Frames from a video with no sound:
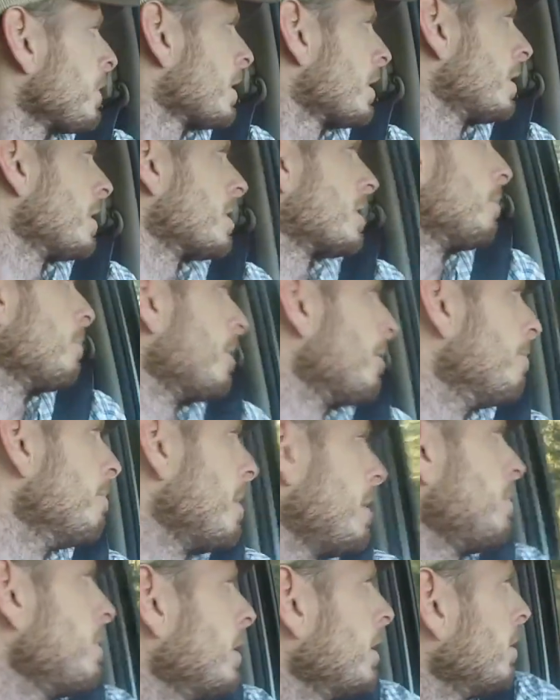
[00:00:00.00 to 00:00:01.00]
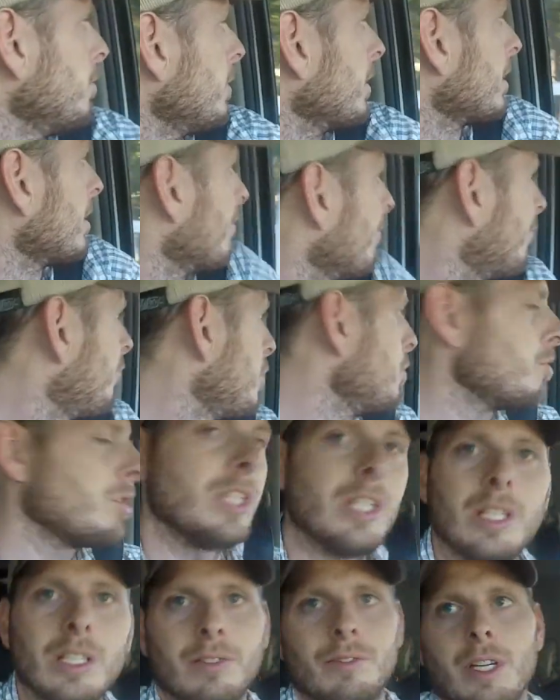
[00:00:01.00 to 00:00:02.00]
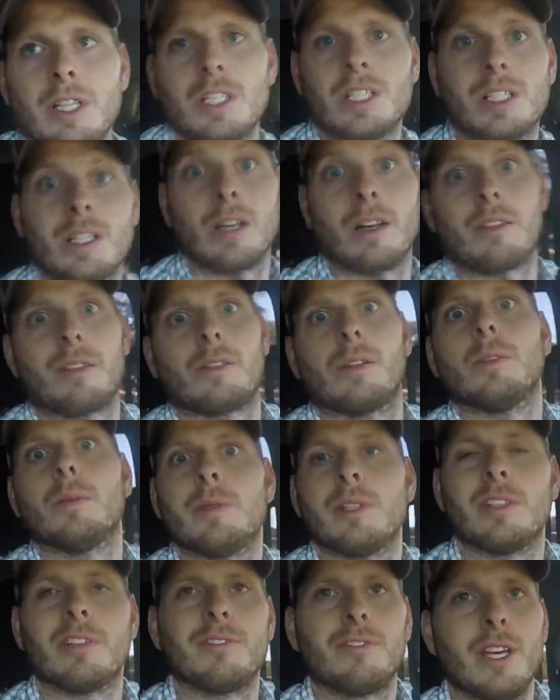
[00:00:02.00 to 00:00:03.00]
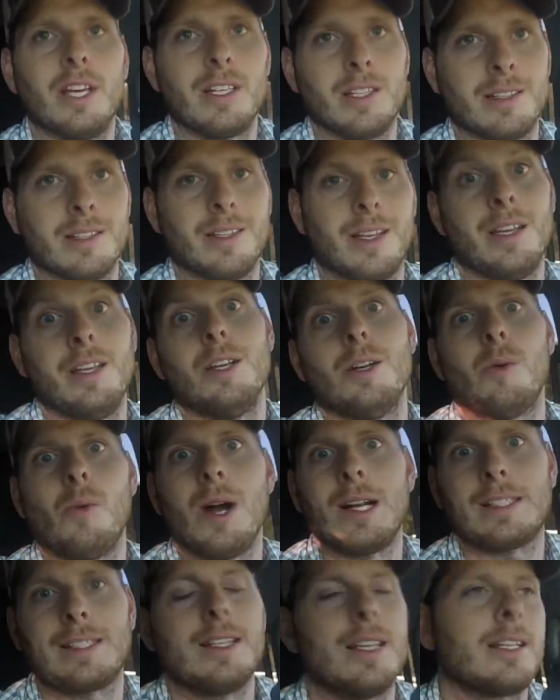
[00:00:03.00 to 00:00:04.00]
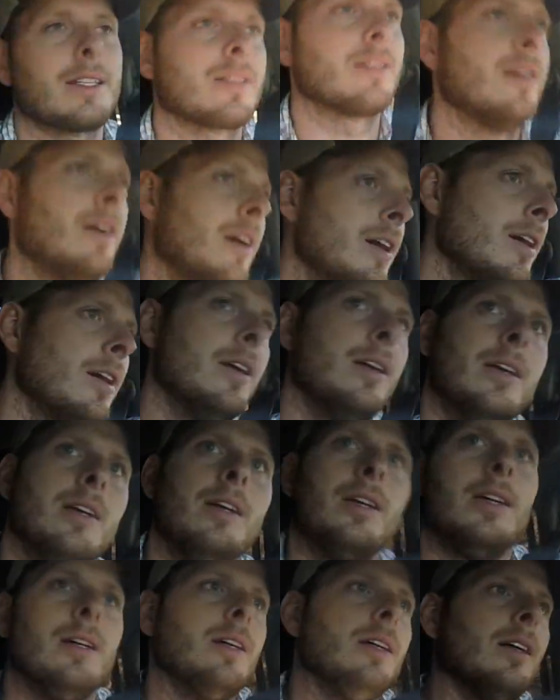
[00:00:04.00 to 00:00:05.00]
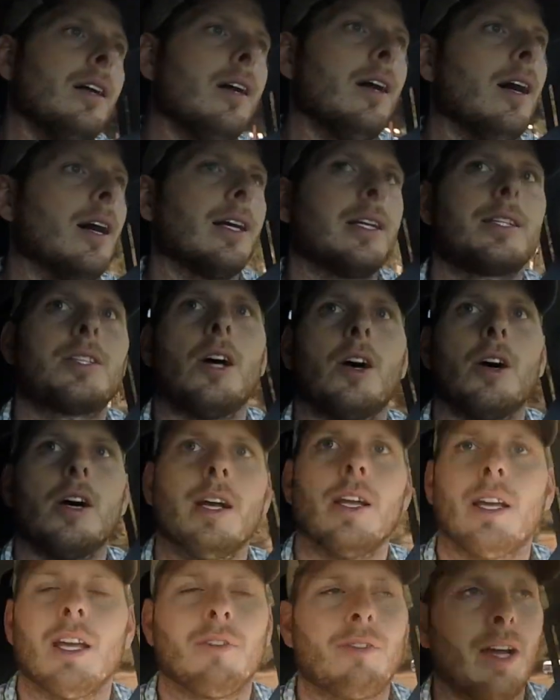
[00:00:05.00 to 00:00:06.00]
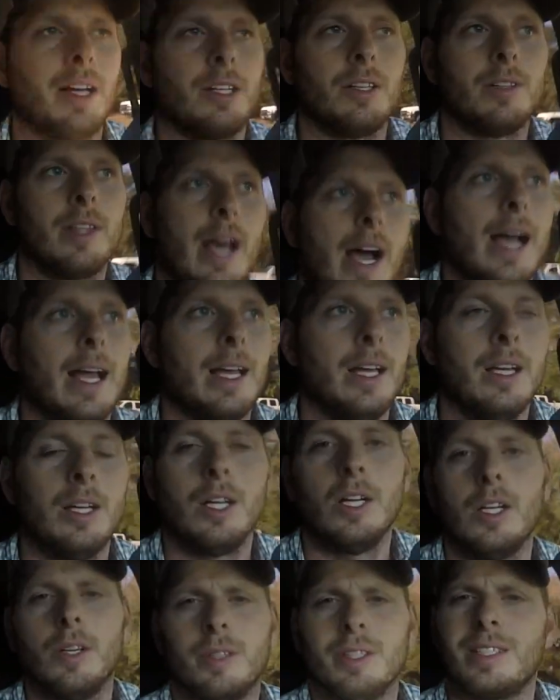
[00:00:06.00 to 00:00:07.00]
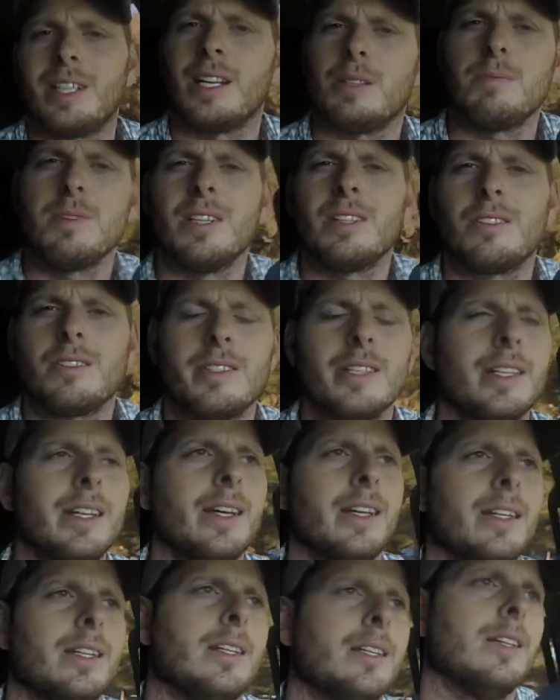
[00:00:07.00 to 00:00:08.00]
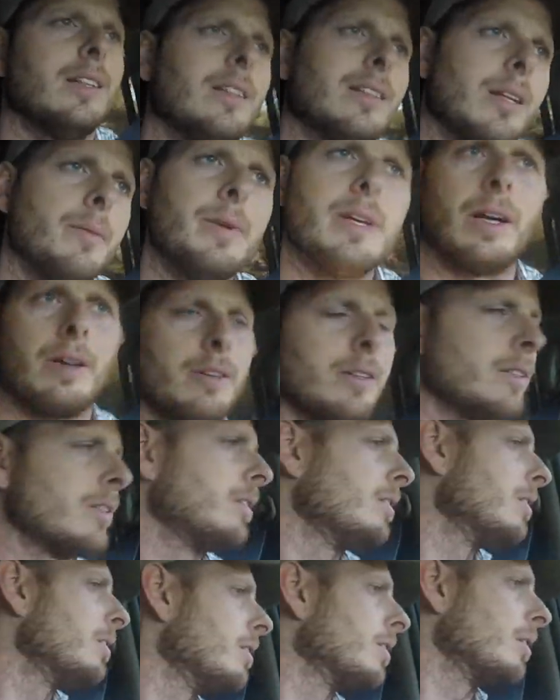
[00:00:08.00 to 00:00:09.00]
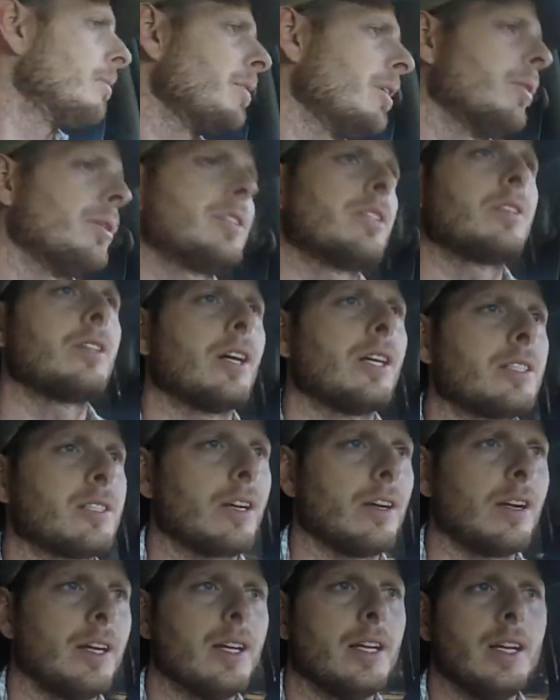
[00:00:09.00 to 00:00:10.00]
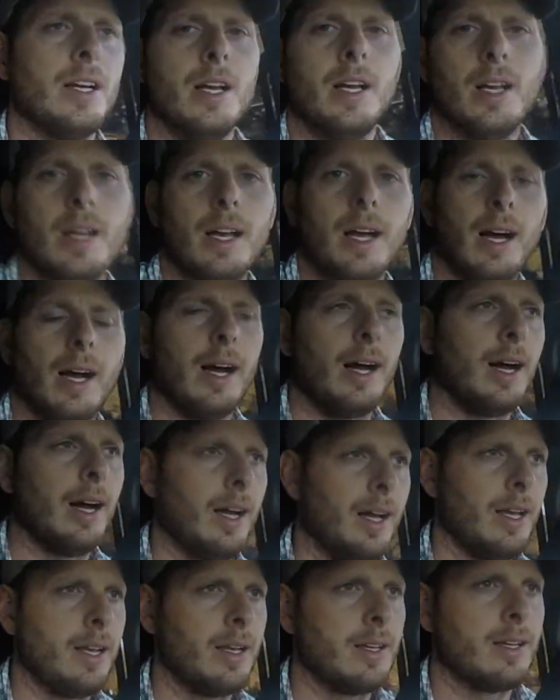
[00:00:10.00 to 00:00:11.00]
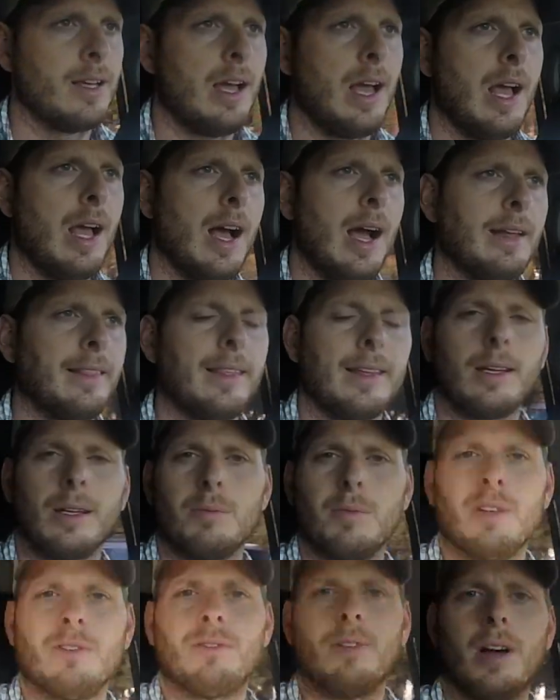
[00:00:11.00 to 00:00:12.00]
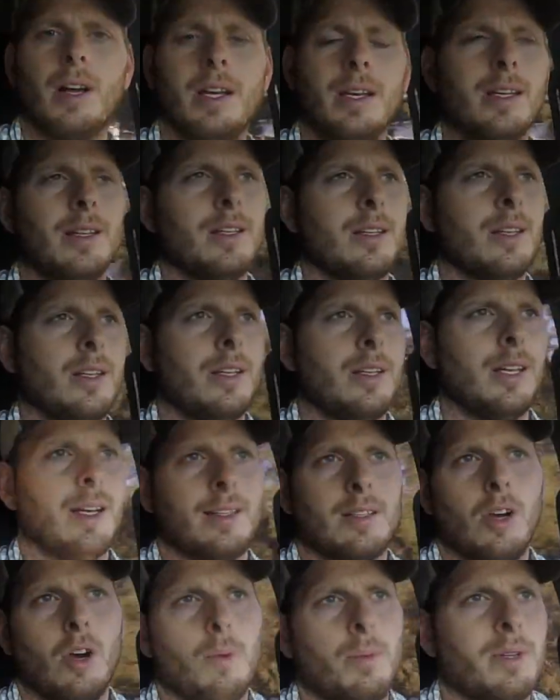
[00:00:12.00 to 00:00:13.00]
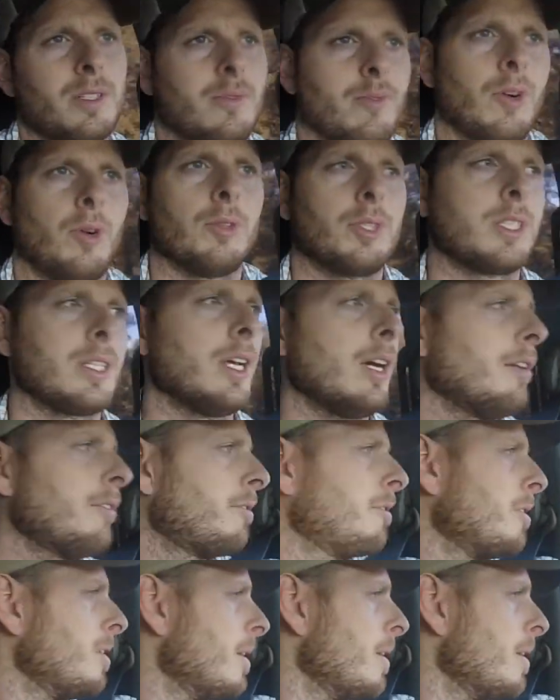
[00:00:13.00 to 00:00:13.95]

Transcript: because some of them may be a little bit confusing if I just kind of throw them in your face and say, here, watch this. Oh, so if I do that, would you guys be interested? Let me know. Let me know what your thoughts are. I think it'd be fun. It's a whole bunch of old stuff.